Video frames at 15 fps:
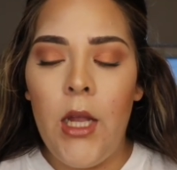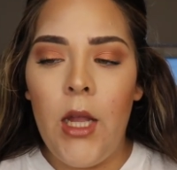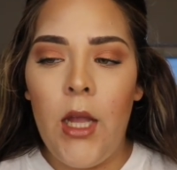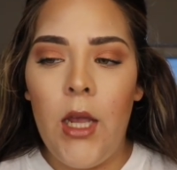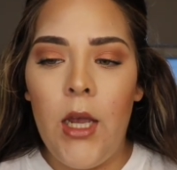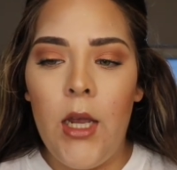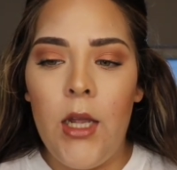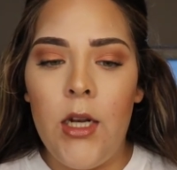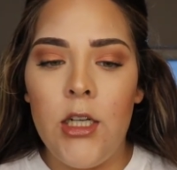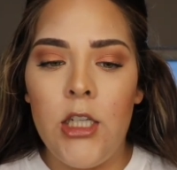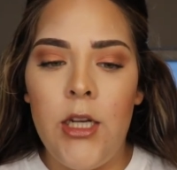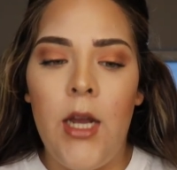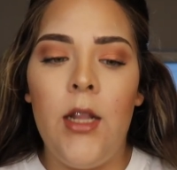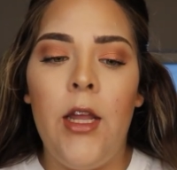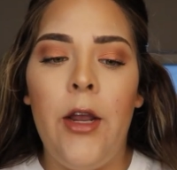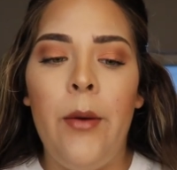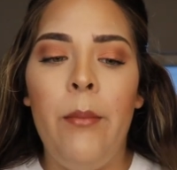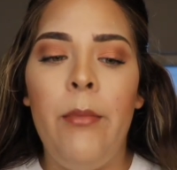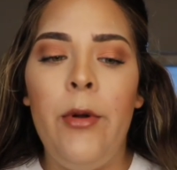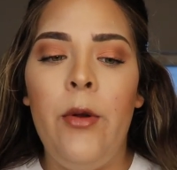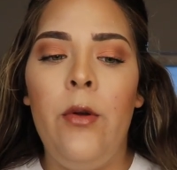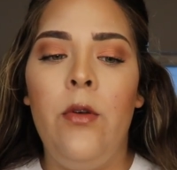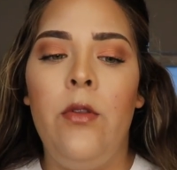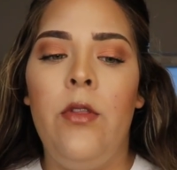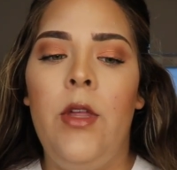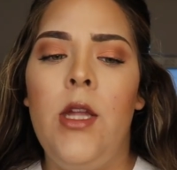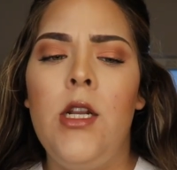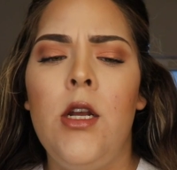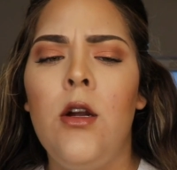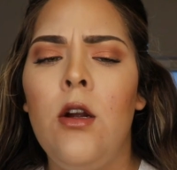and she had like a booth
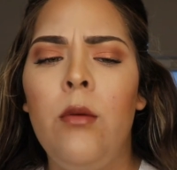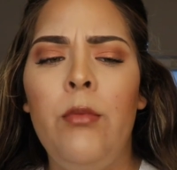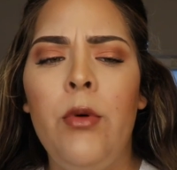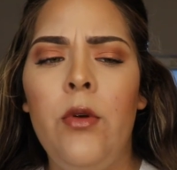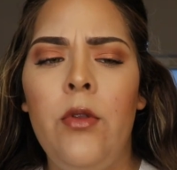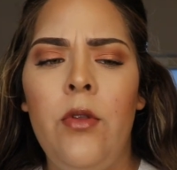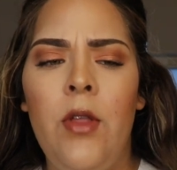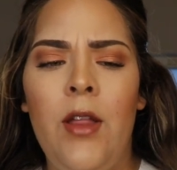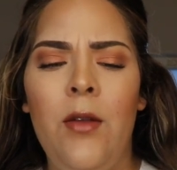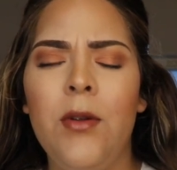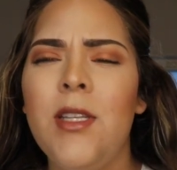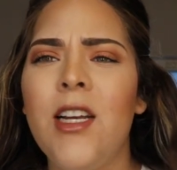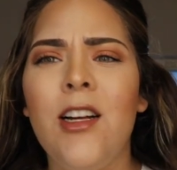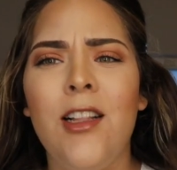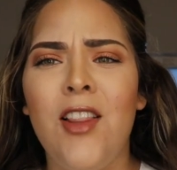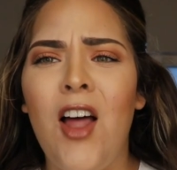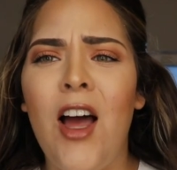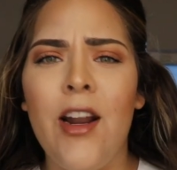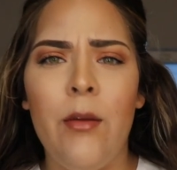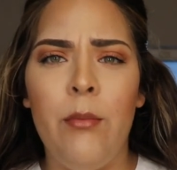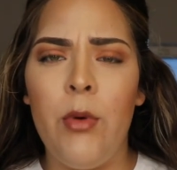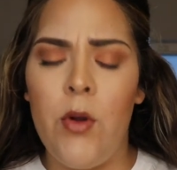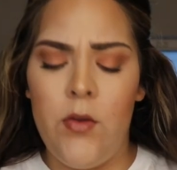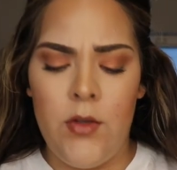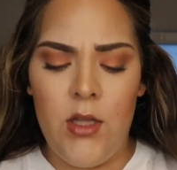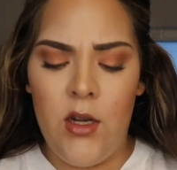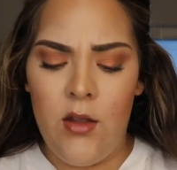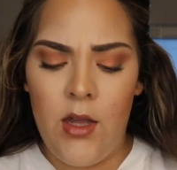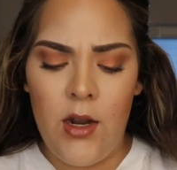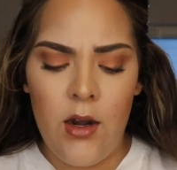and her booth like there was like a lot of booths
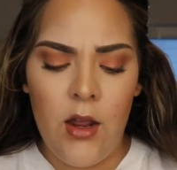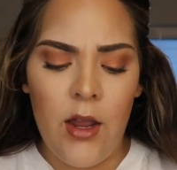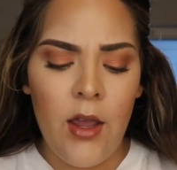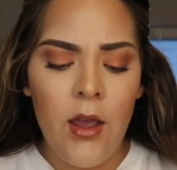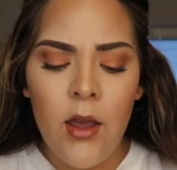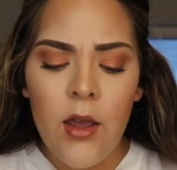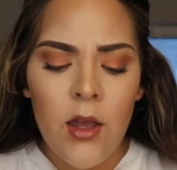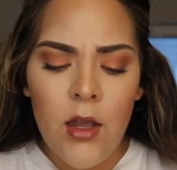there that night